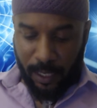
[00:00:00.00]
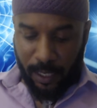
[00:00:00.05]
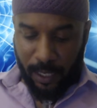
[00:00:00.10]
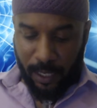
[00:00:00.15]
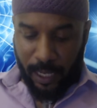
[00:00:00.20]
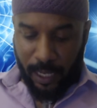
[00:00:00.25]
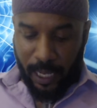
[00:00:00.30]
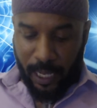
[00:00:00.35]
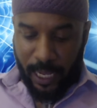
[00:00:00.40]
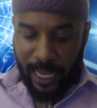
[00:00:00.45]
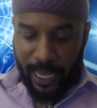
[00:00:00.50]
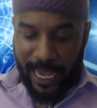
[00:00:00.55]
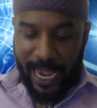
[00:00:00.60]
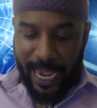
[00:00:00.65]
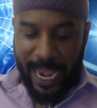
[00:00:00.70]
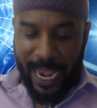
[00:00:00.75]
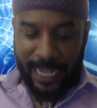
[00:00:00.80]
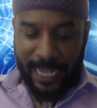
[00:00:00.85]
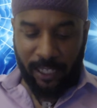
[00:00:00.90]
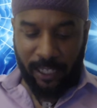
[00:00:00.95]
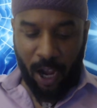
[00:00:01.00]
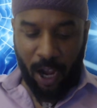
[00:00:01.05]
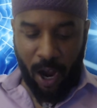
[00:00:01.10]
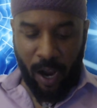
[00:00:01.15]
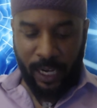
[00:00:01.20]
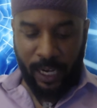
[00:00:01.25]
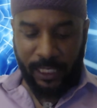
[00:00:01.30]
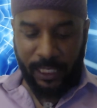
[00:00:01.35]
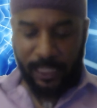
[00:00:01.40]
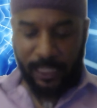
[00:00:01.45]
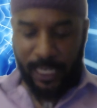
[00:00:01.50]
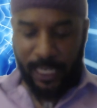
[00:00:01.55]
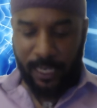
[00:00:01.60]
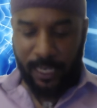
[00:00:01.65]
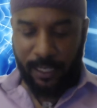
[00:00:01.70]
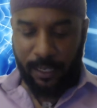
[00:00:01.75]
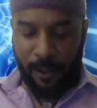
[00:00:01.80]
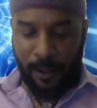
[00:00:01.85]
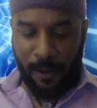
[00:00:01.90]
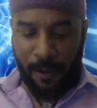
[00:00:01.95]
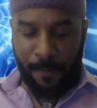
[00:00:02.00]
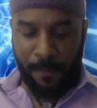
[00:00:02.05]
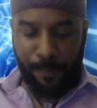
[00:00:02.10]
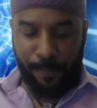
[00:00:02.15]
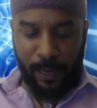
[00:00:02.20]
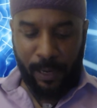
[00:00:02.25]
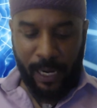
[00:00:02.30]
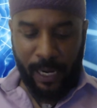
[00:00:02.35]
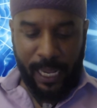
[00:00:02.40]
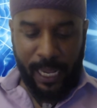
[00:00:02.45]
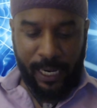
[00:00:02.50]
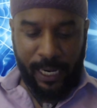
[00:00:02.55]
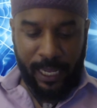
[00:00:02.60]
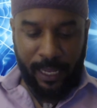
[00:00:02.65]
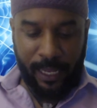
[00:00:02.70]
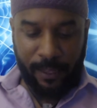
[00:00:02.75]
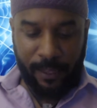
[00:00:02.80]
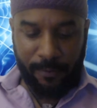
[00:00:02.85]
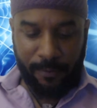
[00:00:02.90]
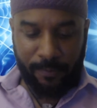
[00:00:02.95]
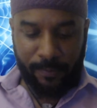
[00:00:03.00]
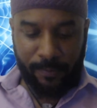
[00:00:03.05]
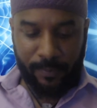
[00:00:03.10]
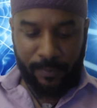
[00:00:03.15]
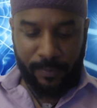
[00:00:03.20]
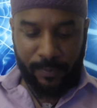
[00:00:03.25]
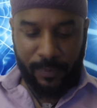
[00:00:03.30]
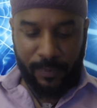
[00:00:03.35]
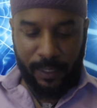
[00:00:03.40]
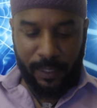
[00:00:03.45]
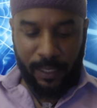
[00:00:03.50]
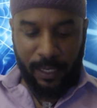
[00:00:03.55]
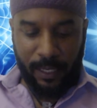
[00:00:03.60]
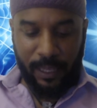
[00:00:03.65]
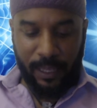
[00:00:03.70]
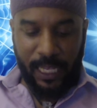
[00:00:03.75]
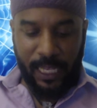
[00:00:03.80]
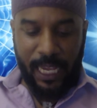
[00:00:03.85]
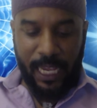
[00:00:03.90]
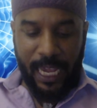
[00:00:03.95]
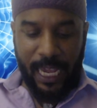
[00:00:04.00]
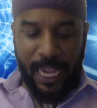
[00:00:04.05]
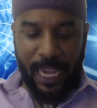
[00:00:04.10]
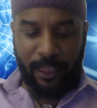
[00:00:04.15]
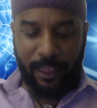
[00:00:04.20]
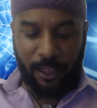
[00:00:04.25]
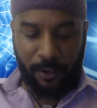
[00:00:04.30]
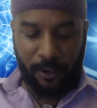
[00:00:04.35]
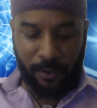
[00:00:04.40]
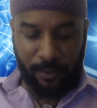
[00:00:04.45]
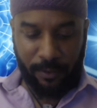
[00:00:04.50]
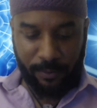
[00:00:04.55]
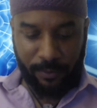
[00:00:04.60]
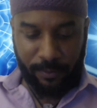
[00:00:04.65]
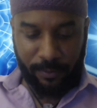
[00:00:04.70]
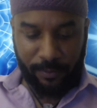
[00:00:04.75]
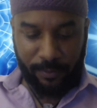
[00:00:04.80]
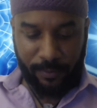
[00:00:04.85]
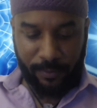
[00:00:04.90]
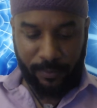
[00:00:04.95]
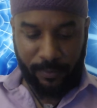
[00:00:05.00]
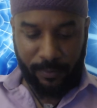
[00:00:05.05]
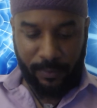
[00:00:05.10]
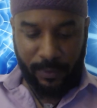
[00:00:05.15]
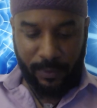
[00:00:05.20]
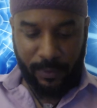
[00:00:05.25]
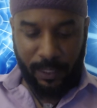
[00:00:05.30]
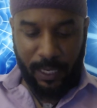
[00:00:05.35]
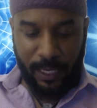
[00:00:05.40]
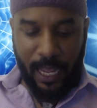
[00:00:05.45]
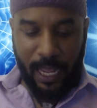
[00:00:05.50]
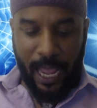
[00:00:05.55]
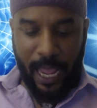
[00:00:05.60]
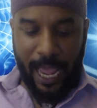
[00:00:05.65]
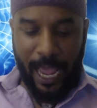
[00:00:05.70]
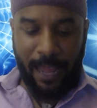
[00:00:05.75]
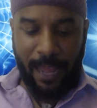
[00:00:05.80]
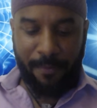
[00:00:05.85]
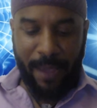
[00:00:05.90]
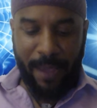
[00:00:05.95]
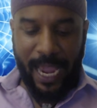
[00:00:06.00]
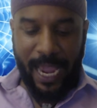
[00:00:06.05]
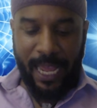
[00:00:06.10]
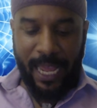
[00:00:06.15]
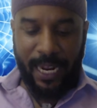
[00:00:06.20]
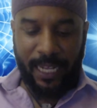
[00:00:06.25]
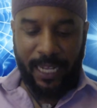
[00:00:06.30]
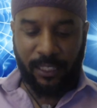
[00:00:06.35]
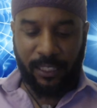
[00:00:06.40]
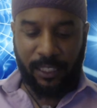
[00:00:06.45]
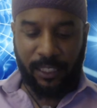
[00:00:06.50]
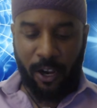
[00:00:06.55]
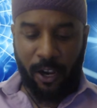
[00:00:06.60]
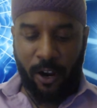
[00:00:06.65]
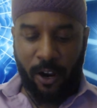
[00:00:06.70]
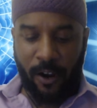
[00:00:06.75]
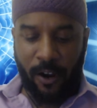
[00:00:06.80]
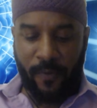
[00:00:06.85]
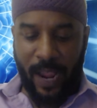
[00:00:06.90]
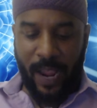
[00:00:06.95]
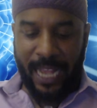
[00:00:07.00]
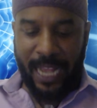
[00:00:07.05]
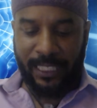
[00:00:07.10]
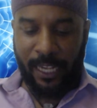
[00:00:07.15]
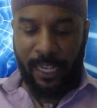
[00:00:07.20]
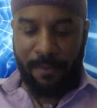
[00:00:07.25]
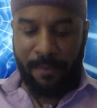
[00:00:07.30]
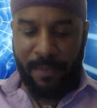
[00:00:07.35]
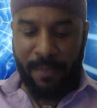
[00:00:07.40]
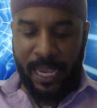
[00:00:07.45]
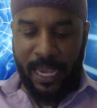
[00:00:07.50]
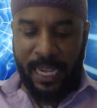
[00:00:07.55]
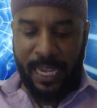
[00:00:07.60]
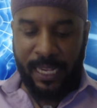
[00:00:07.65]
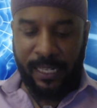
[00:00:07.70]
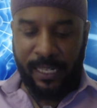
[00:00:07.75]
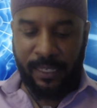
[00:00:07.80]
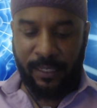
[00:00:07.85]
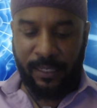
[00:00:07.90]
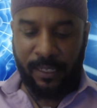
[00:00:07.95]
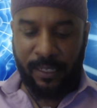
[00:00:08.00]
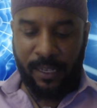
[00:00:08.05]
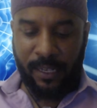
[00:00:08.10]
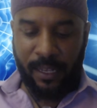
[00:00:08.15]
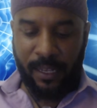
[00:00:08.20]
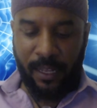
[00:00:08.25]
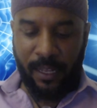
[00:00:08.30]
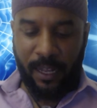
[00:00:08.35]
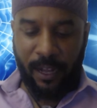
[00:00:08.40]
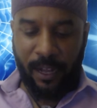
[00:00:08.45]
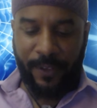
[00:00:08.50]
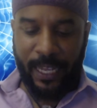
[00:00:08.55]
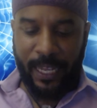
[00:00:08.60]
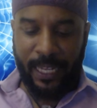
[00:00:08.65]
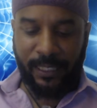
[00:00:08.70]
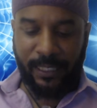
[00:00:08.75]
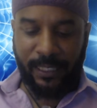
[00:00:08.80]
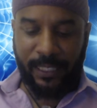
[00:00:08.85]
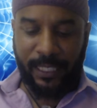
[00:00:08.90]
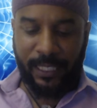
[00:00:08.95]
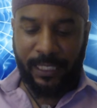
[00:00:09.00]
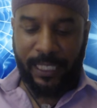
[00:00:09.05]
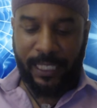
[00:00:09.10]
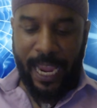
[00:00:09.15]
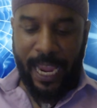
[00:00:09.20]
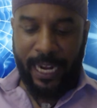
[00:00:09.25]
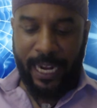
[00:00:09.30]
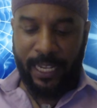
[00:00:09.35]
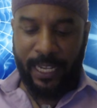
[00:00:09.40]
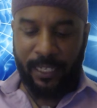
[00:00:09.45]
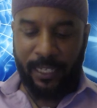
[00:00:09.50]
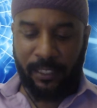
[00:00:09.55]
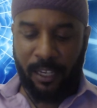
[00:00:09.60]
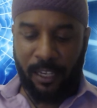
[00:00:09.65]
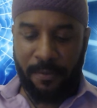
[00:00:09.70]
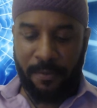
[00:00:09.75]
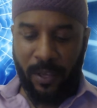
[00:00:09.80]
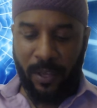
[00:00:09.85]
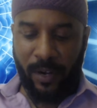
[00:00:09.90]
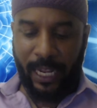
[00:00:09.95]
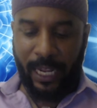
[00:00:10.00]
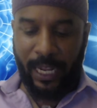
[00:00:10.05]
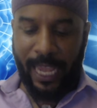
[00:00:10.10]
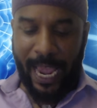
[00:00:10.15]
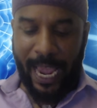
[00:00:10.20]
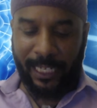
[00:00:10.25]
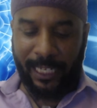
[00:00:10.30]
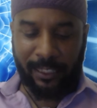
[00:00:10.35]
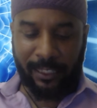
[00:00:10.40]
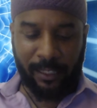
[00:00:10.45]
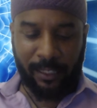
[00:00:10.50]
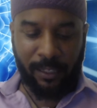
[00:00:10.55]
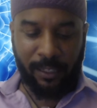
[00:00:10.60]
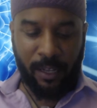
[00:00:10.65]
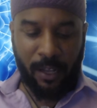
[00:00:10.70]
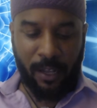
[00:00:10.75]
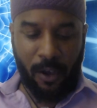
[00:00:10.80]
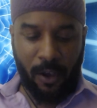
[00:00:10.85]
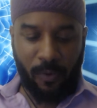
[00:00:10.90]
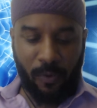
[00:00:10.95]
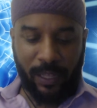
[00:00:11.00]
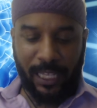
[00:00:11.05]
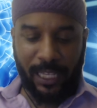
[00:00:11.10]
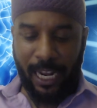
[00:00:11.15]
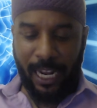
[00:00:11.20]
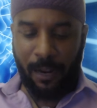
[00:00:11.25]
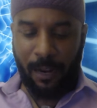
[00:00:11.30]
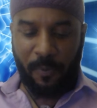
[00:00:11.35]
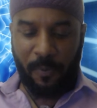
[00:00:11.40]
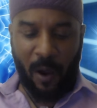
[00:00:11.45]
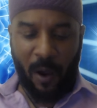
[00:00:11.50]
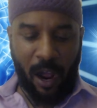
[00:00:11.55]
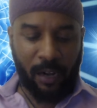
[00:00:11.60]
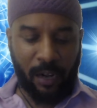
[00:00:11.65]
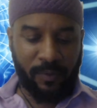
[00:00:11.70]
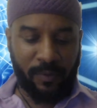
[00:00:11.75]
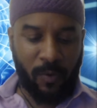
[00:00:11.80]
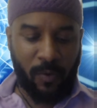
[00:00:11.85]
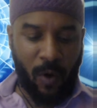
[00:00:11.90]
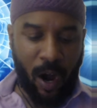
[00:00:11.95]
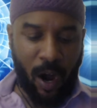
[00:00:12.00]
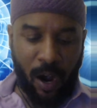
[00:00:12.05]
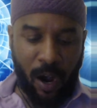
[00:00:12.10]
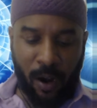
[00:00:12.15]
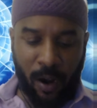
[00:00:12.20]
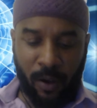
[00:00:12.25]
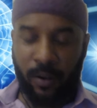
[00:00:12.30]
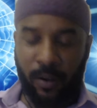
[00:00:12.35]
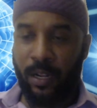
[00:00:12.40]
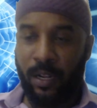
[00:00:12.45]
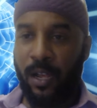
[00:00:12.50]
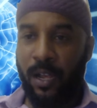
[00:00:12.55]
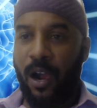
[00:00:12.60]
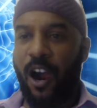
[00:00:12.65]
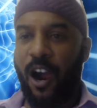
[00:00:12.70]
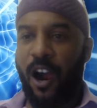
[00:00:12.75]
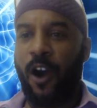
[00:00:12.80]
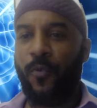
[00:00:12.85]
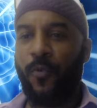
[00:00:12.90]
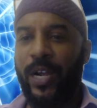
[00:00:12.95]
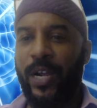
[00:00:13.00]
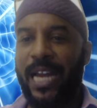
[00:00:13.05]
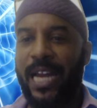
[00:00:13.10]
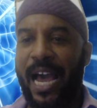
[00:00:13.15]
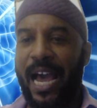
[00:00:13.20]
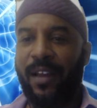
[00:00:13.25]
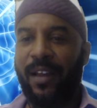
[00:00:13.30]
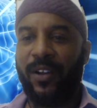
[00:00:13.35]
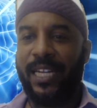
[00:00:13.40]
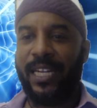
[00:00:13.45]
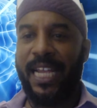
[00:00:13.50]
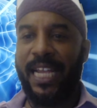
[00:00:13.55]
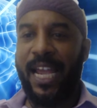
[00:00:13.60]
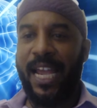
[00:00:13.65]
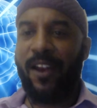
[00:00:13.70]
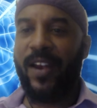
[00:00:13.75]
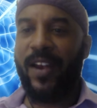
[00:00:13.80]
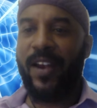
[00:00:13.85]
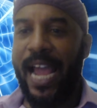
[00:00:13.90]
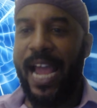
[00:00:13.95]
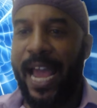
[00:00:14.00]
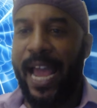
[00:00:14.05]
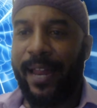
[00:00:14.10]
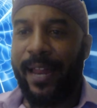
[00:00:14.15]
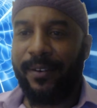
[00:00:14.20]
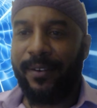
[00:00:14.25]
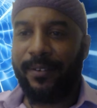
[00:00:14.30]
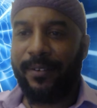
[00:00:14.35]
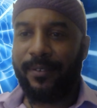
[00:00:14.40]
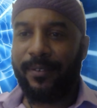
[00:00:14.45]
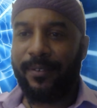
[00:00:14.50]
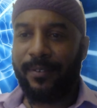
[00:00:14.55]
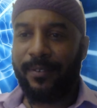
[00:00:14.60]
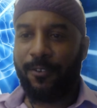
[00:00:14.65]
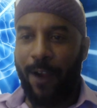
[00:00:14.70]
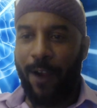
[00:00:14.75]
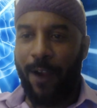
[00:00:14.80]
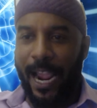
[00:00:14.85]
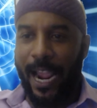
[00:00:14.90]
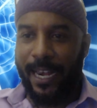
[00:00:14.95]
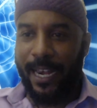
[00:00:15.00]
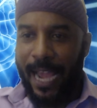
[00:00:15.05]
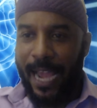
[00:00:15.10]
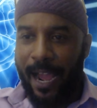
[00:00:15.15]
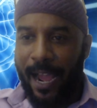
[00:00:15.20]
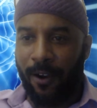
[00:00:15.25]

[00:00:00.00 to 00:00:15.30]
He has harnessed it completely, the ether, and made it serve as a means of instantaneous communication with any part of the world. Are we not on the internet right now?